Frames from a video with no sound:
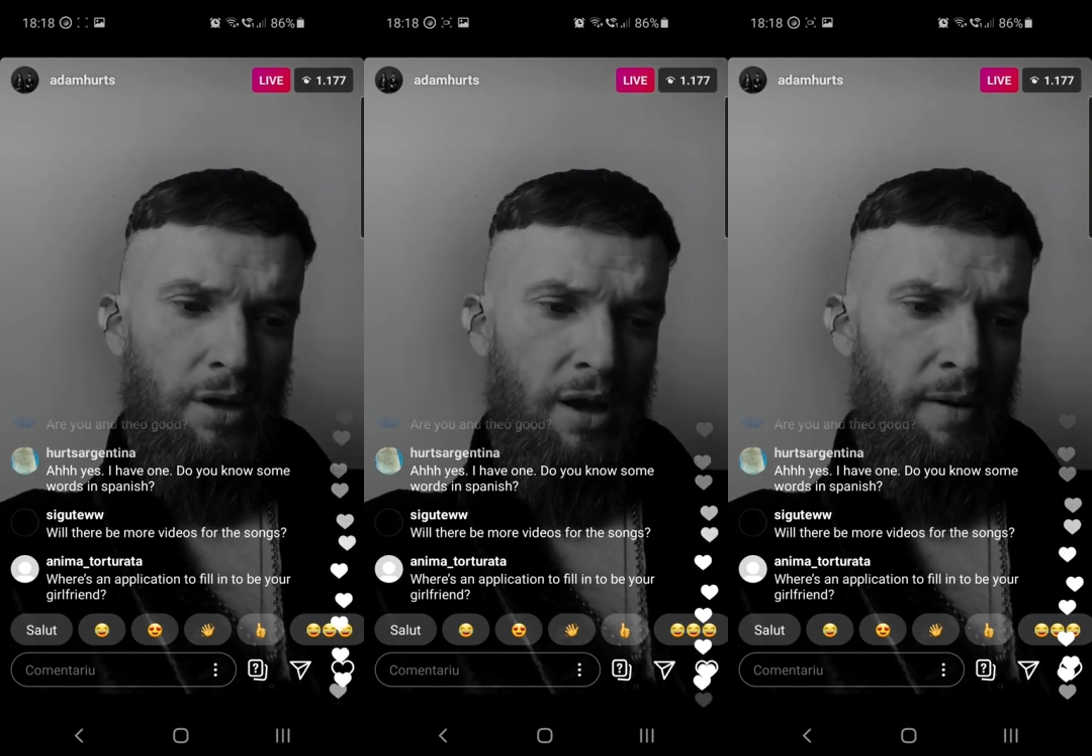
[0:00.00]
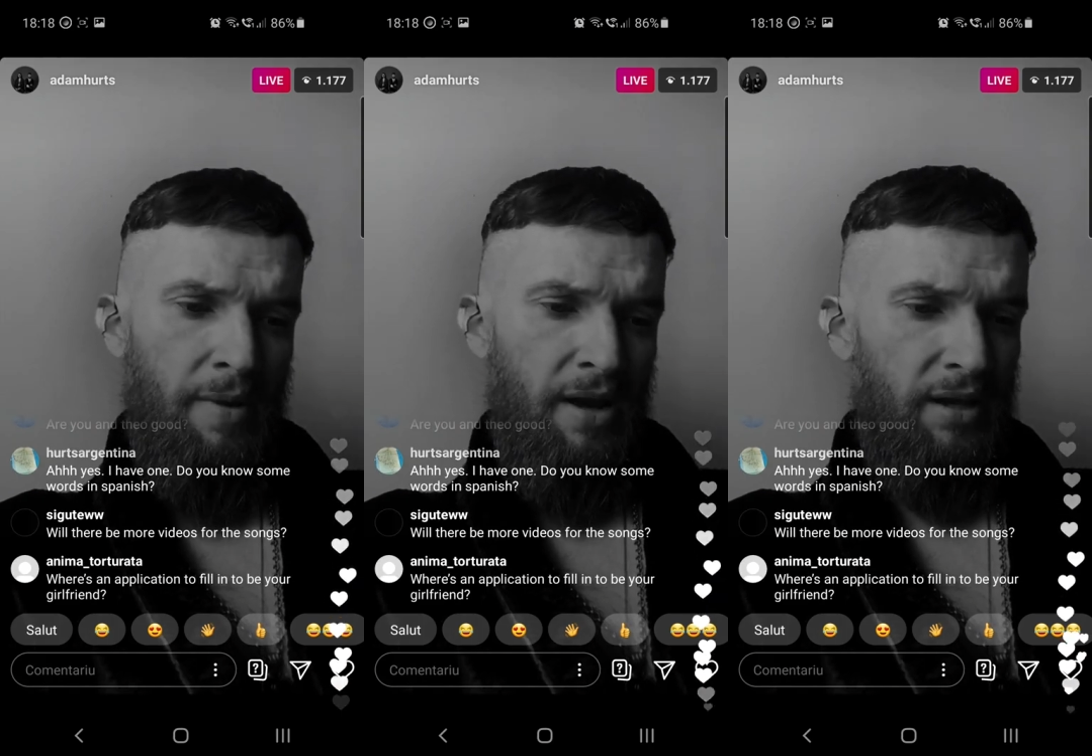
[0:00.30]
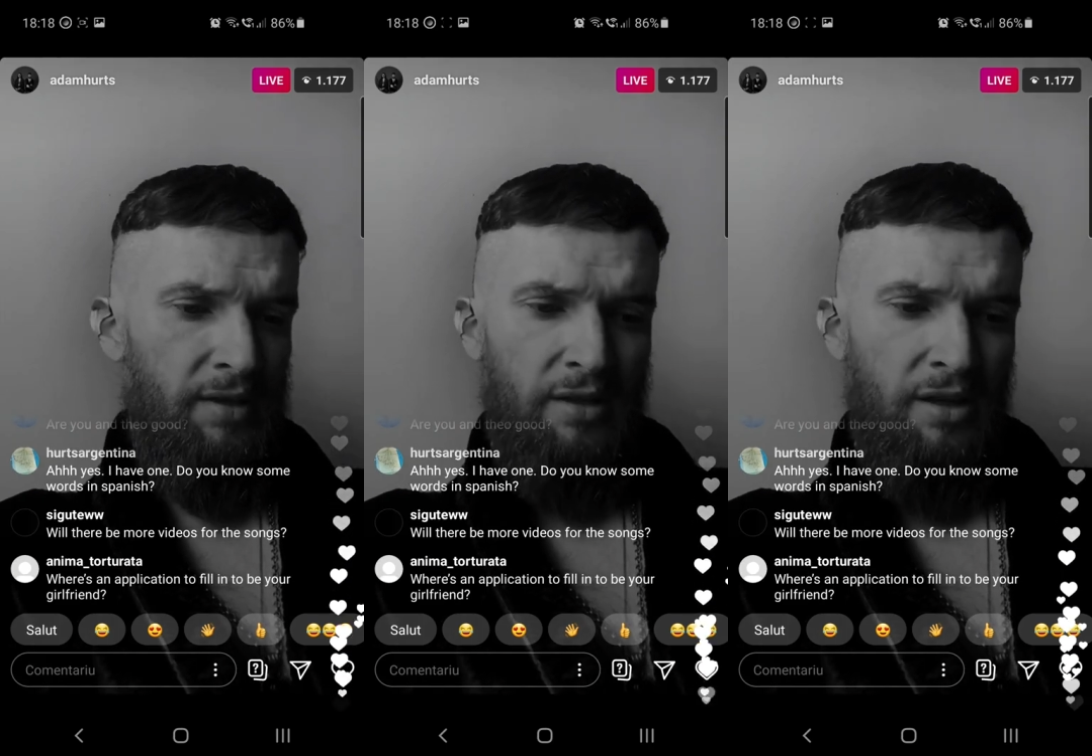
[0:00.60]
And
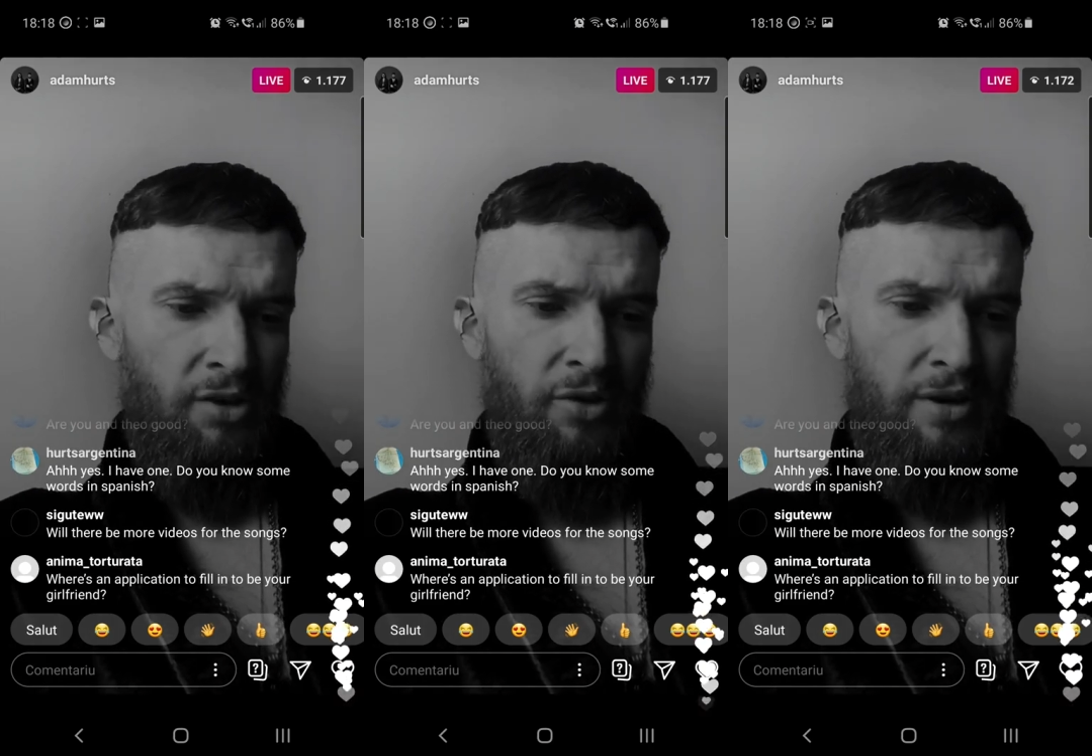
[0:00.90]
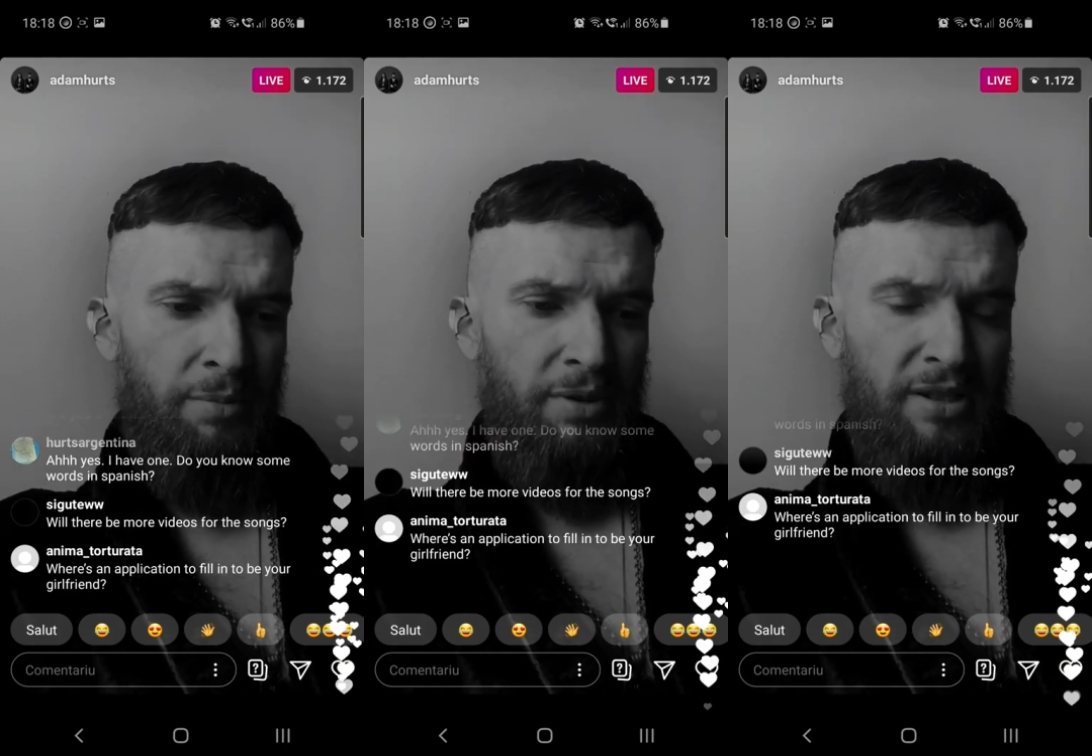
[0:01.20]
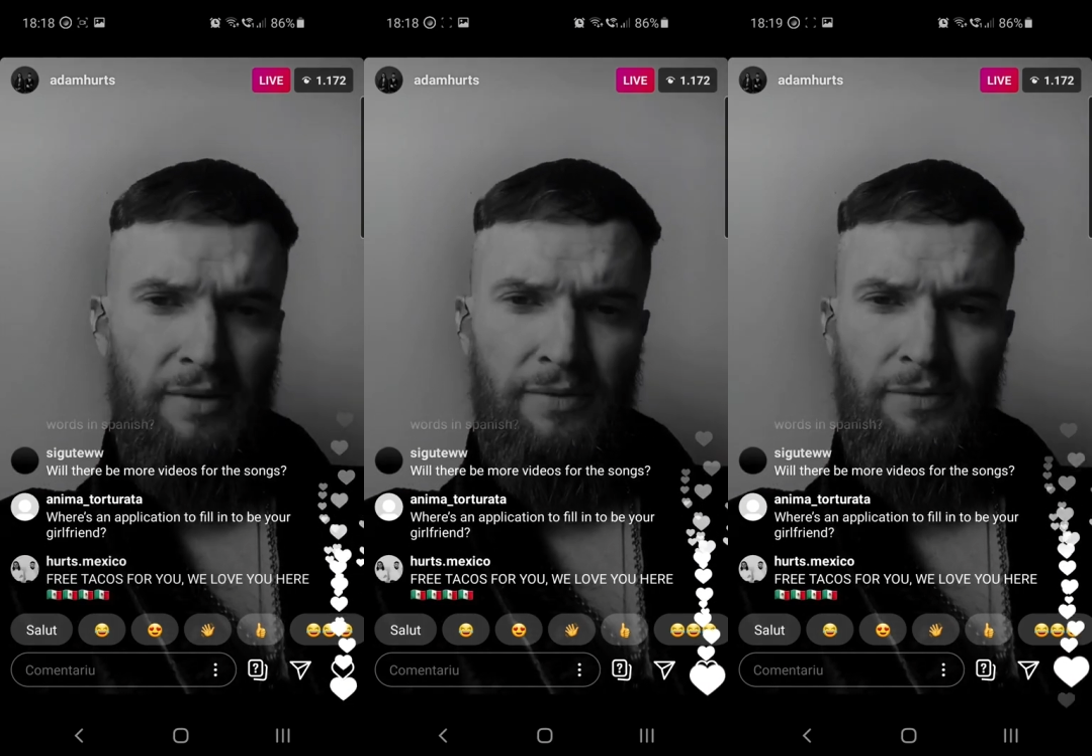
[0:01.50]
it is incredibly
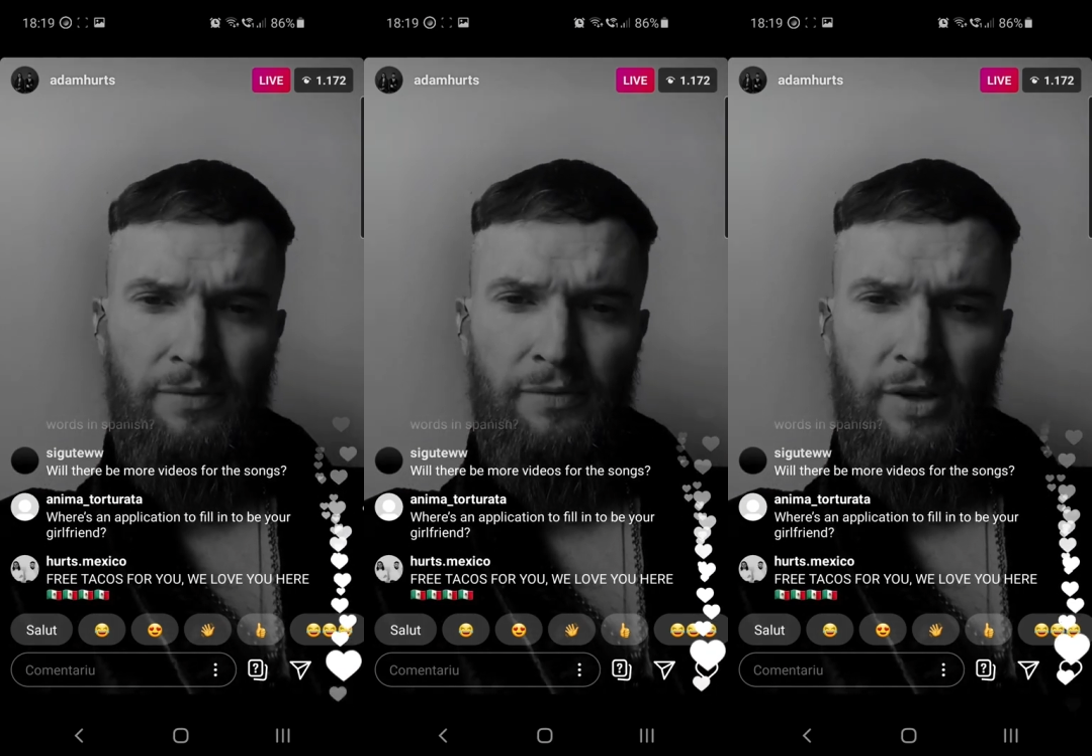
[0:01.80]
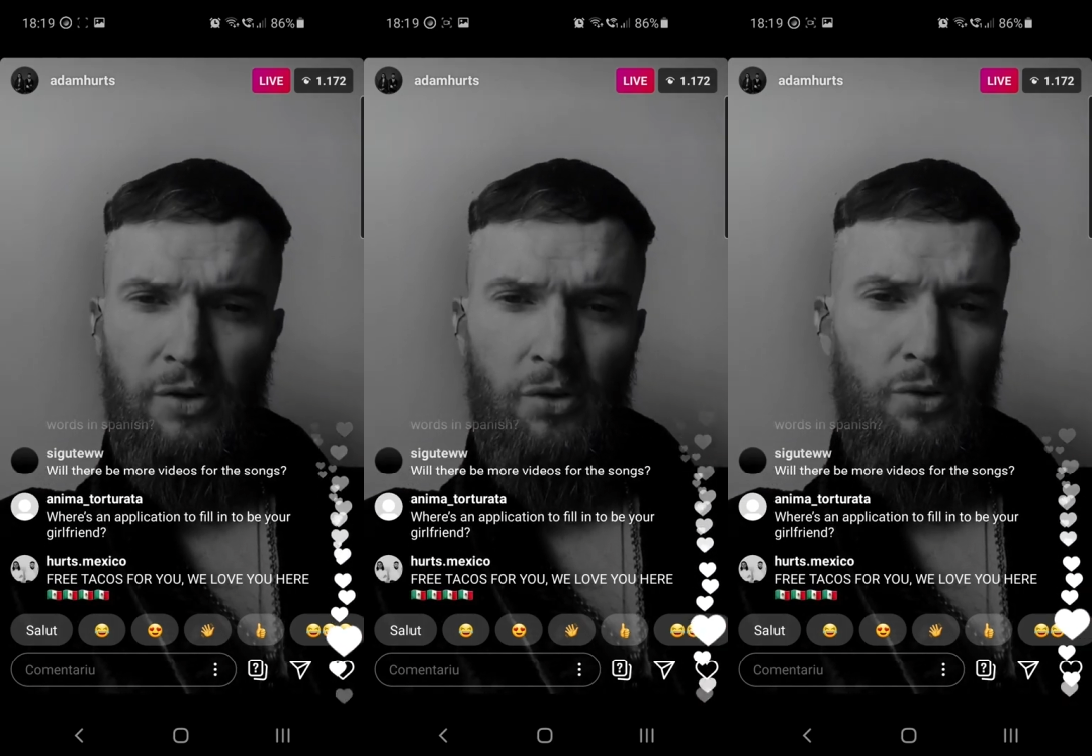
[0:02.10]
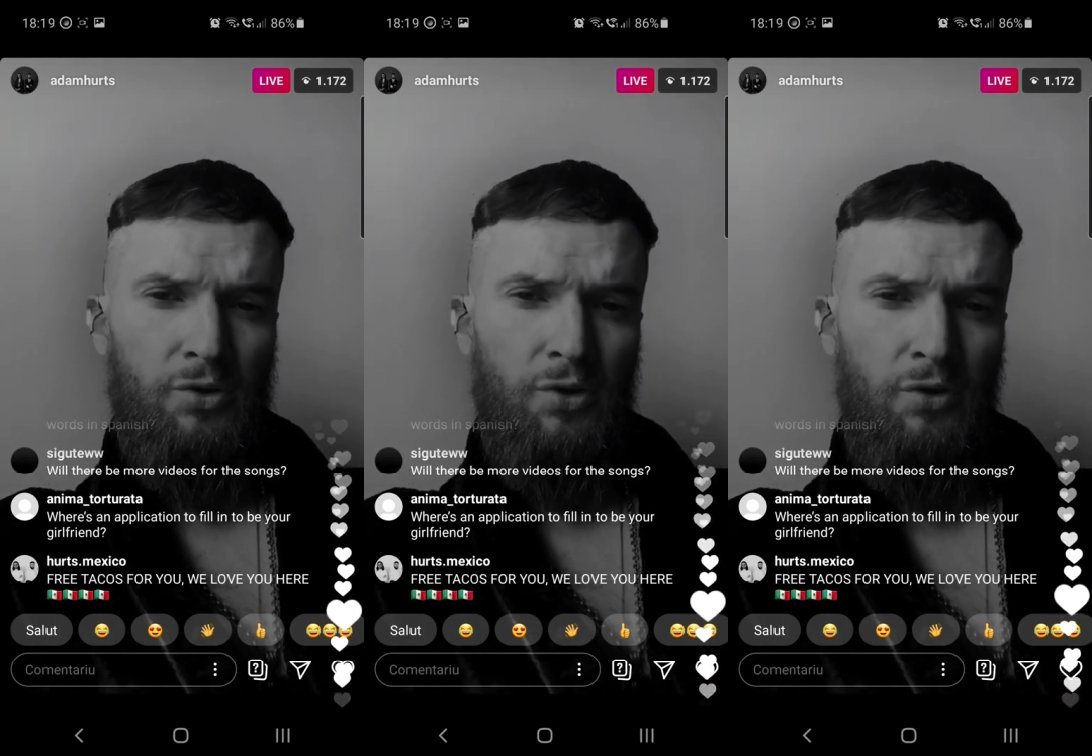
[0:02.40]

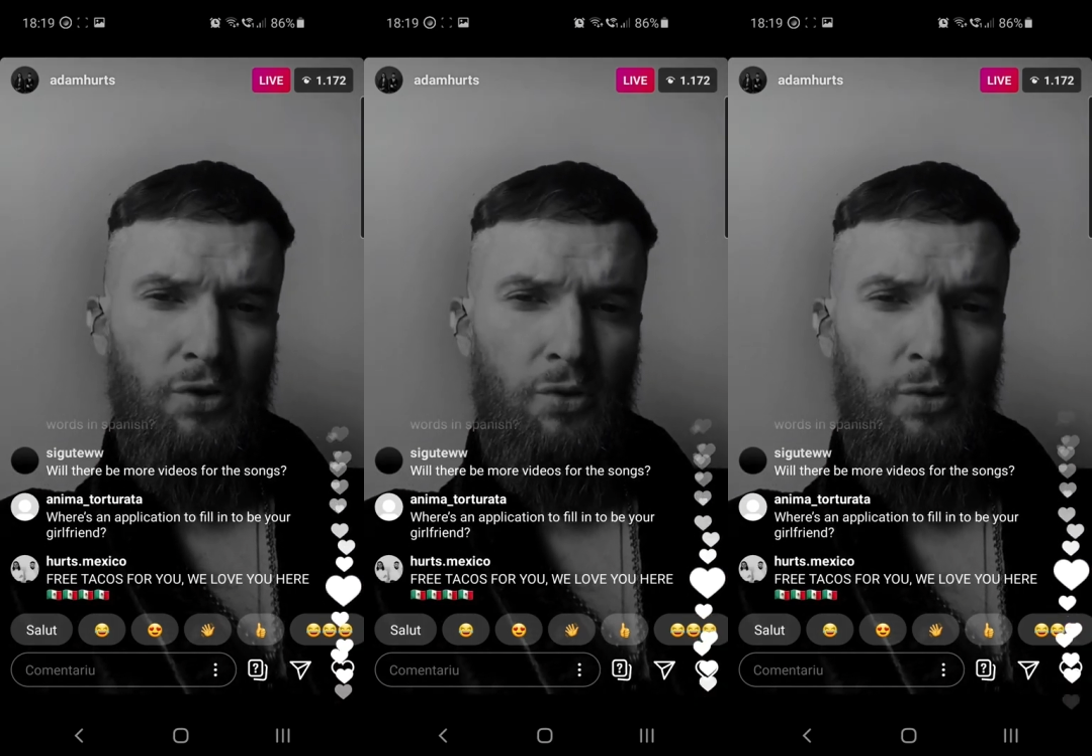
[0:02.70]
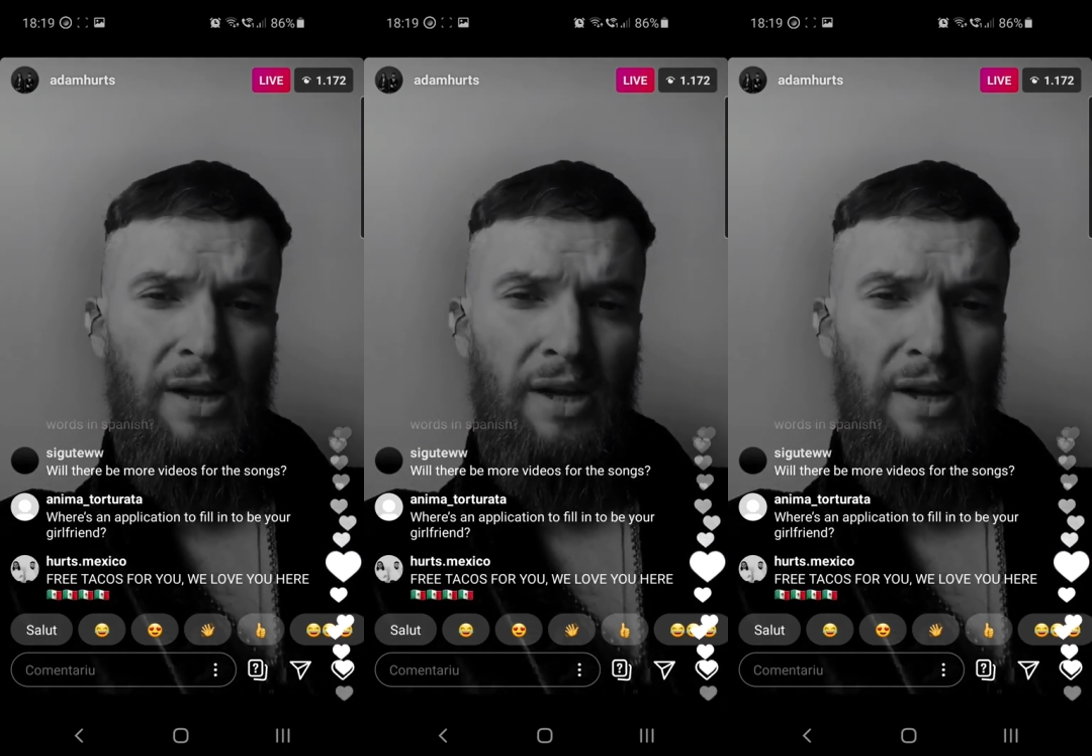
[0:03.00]
difficult to do.